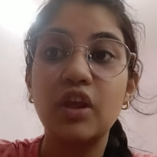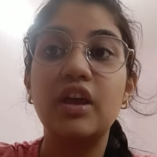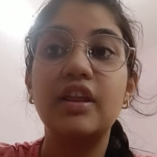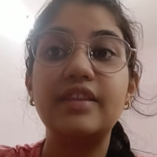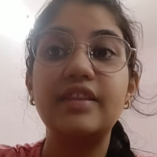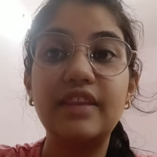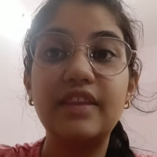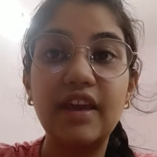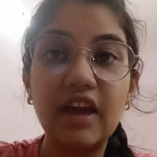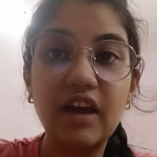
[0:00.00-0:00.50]

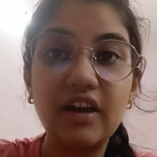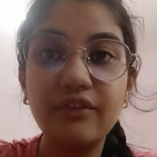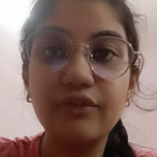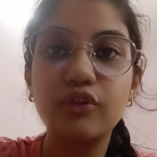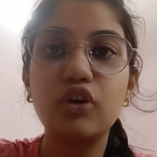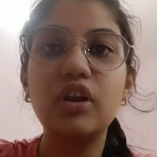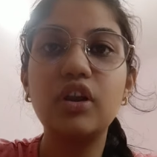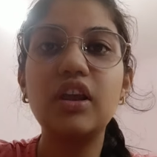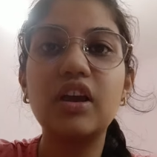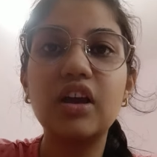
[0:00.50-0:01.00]

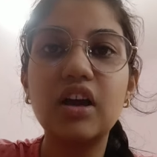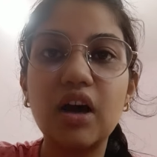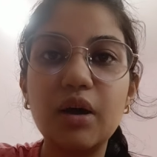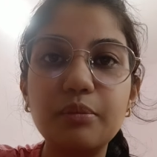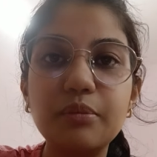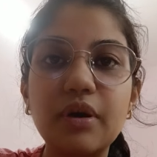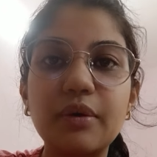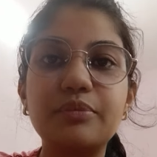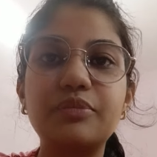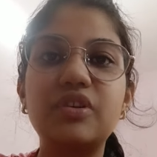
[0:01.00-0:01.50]
Therefore, he come
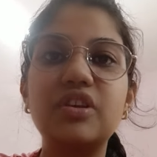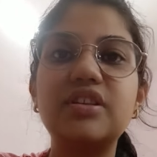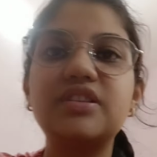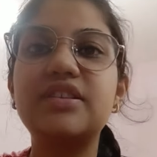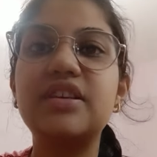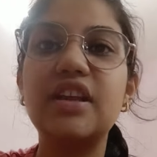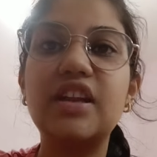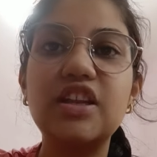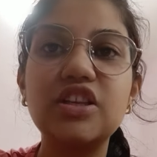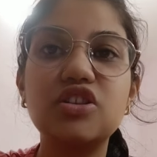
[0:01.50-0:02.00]
up this
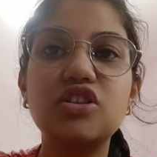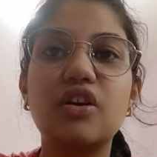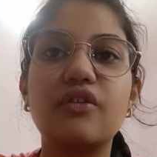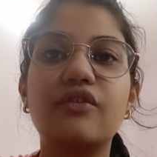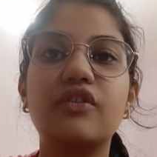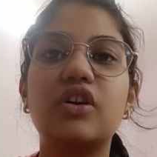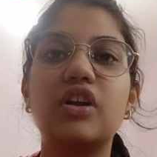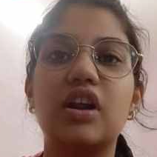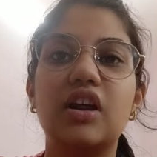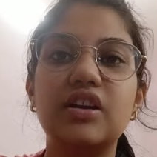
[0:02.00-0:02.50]
series of
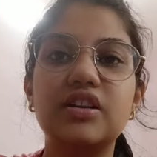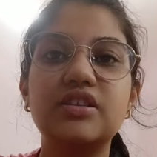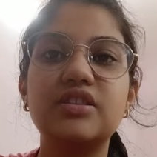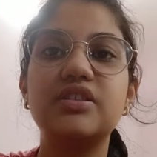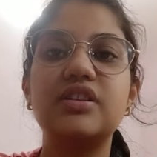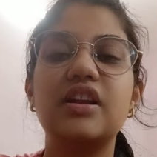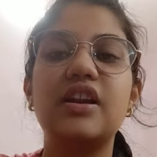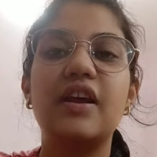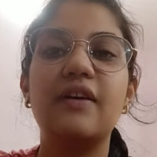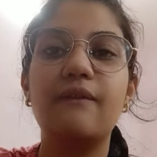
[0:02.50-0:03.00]
grunts.
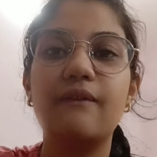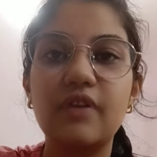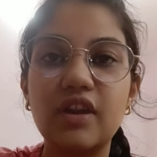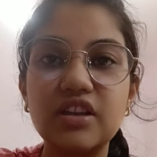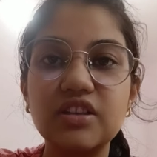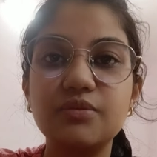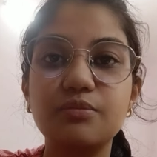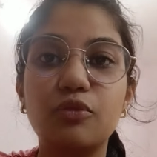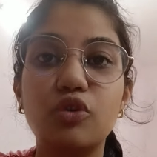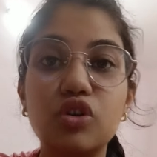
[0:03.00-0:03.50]
They
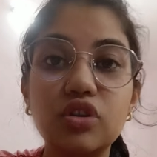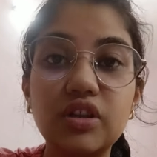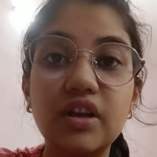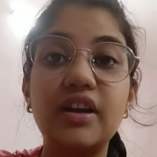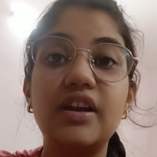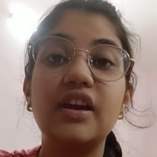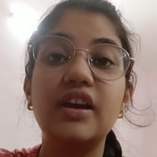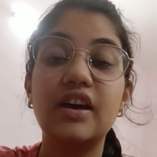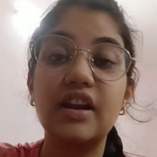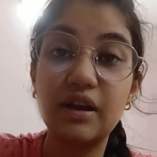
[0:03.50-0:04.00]
reference both the
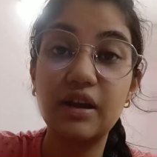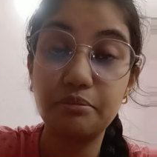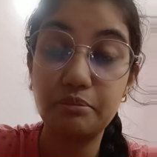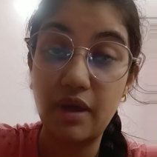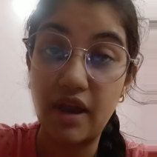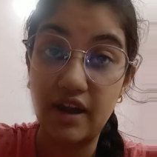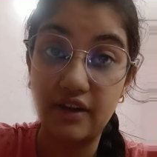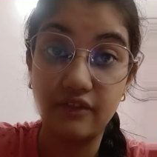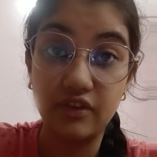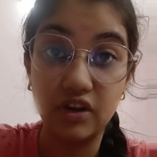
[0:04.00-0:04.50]
deer and
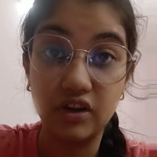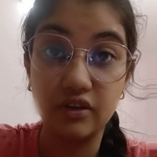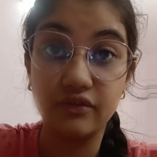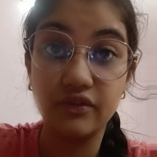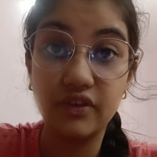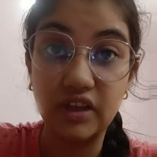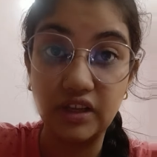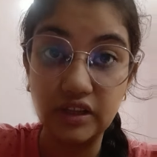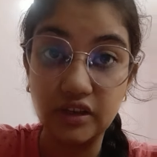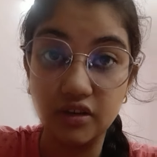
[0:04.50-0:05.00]
bad
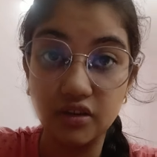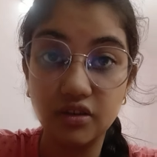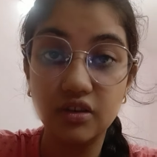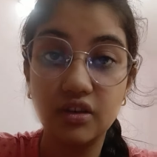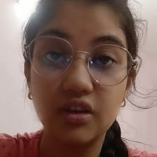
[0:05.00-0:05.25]
weather.